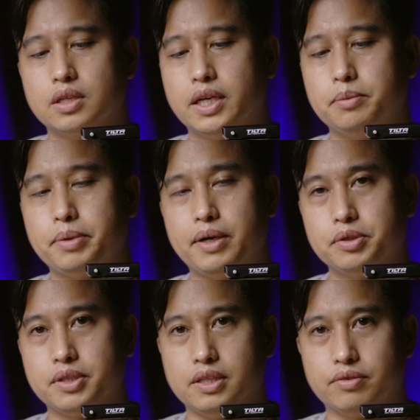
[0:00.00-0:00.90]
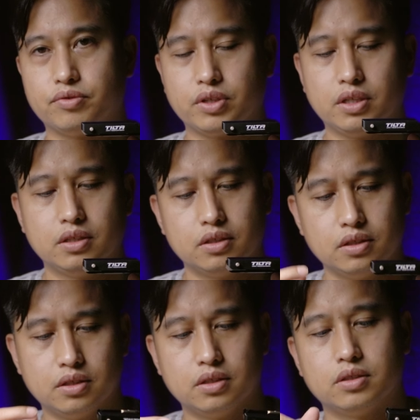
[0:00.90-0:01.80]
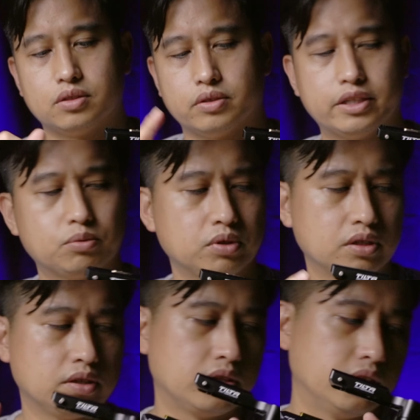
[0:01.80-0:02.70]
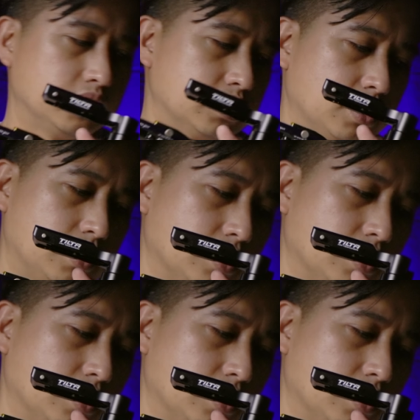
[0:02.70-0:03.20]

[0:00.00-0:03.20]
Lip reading: and power delivery. So that's one of the things that